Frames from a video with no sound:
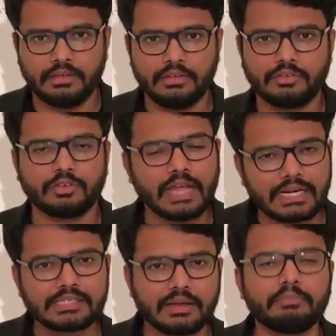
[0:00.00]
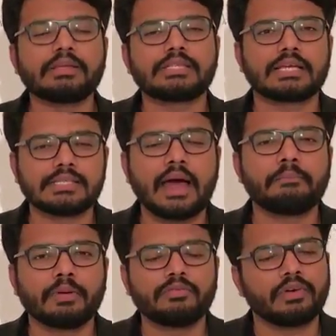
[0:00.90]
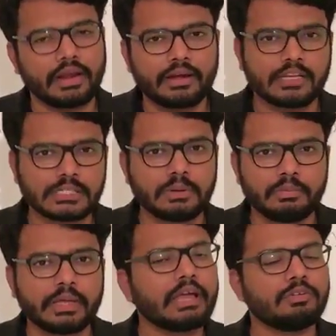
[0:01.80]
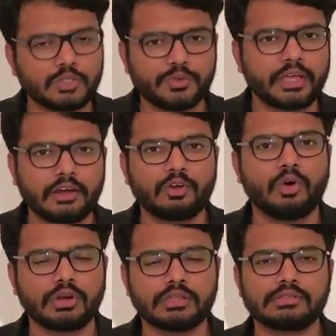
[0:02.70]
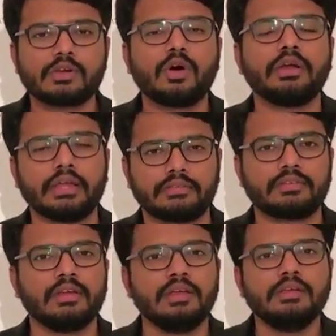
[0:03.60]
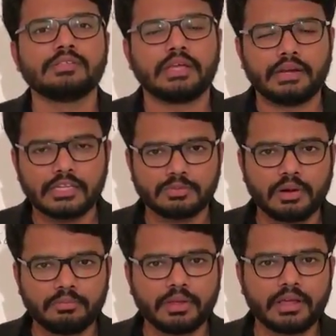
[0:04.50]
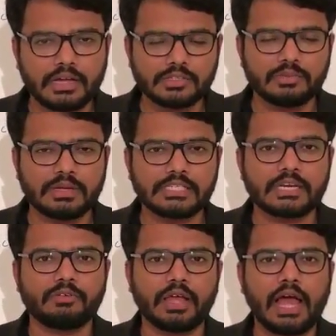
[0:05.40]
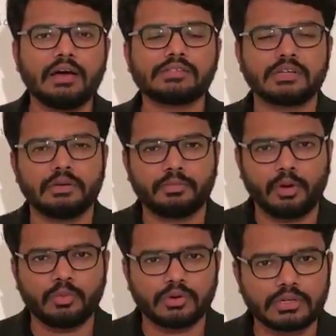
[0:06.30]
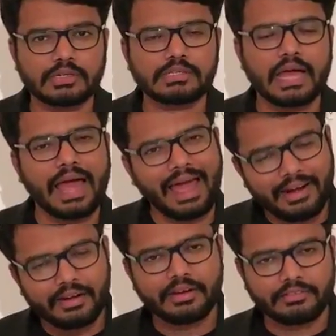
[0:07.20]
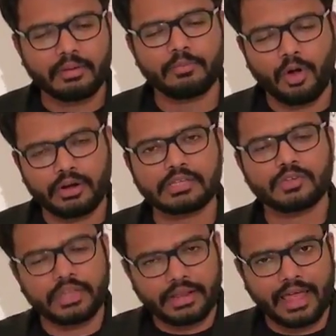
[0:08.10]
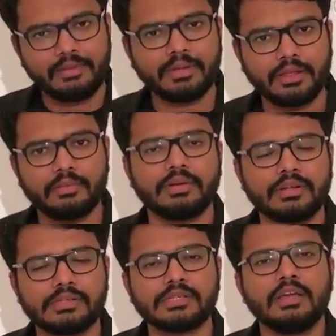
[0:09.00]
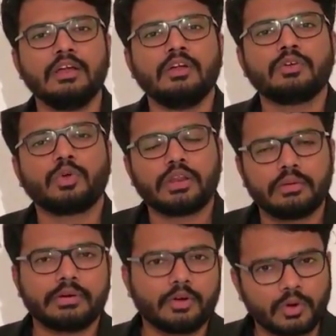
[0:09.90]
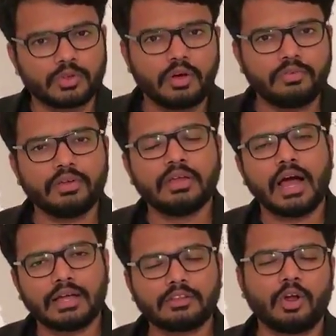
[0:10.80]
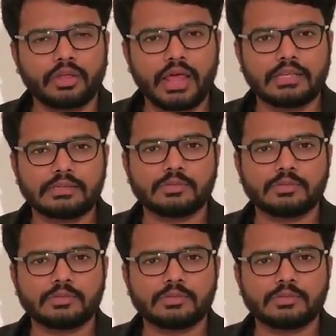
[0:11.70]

So that's the best example for enrichment media which we can quote in this context. So enrichment media, as you mentioned, we have certain promoters, and in some contexts there can be inhibitors to inhibit growth of other organisms.